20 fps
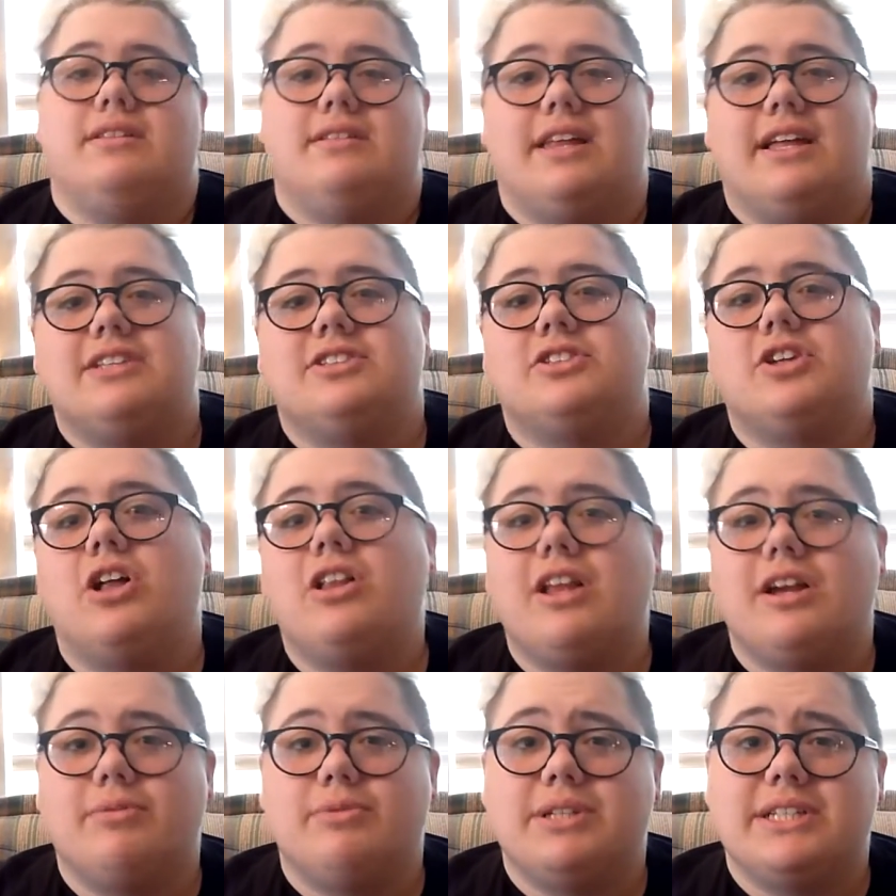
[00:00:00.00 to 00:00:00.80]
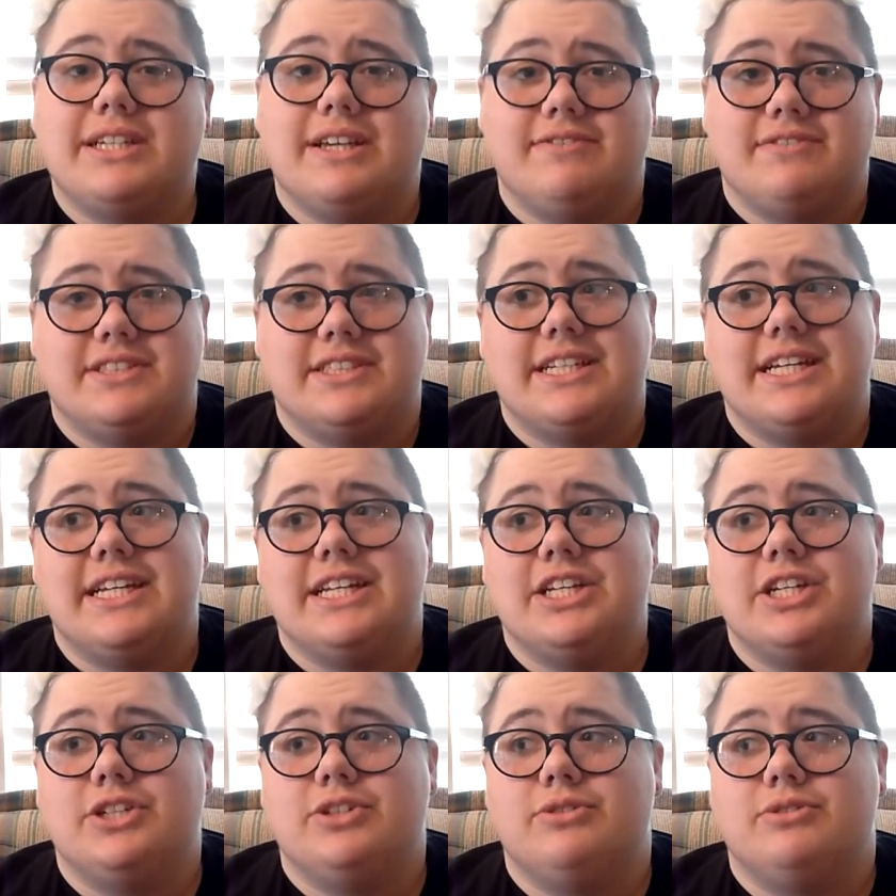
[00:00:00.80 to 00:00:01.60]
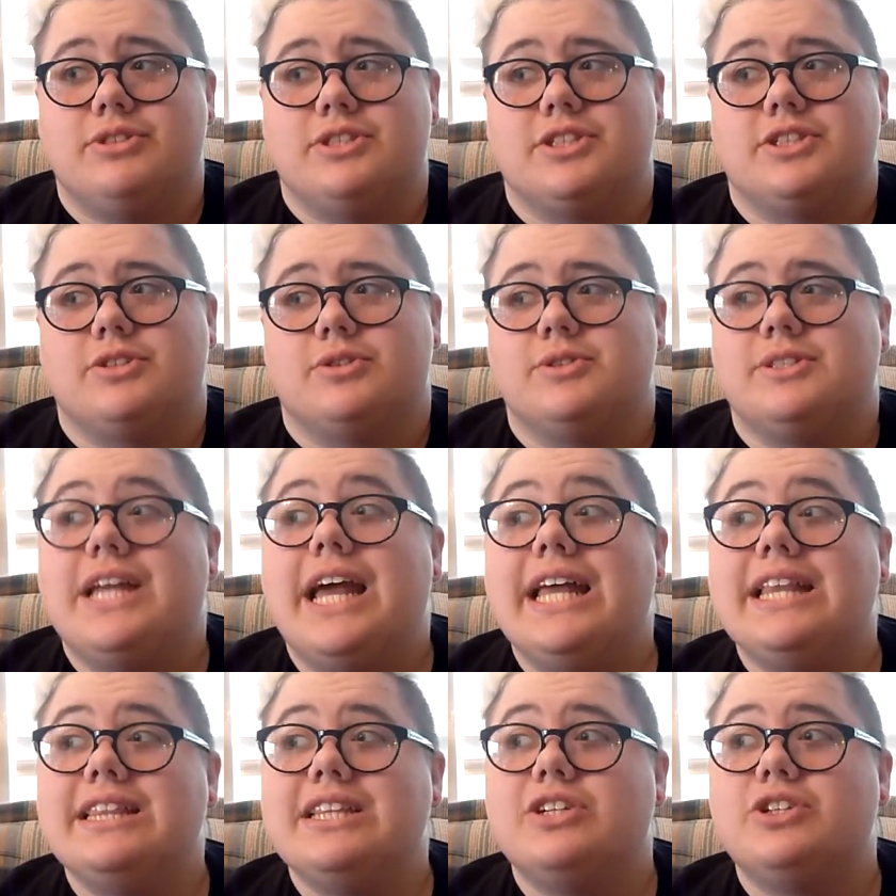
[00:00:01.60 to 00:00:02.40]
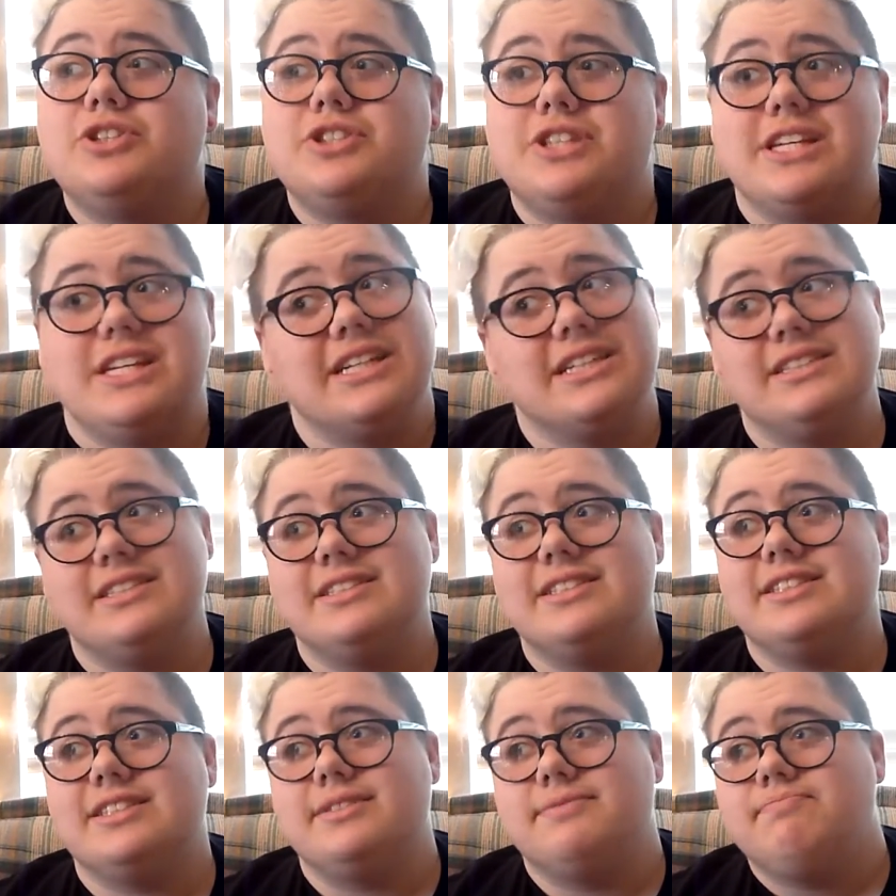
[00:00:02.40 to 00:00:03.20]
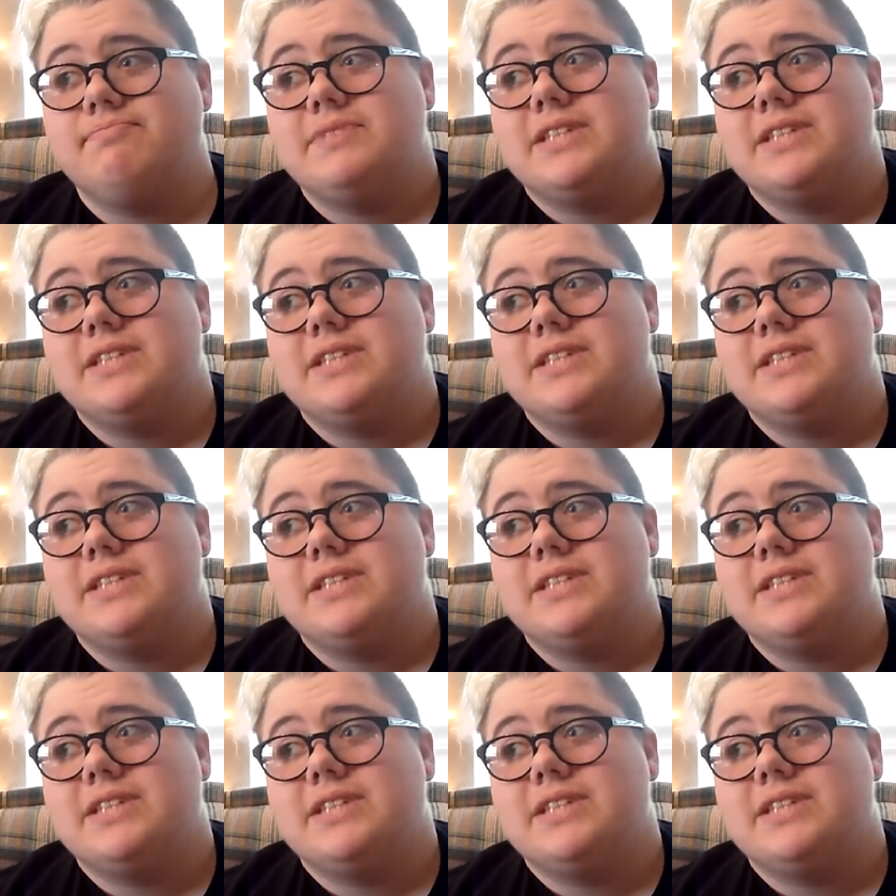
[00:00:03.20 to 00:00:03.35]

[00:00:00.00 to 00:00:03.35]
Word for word: That's all I really have to say to you. Just those 10 little things.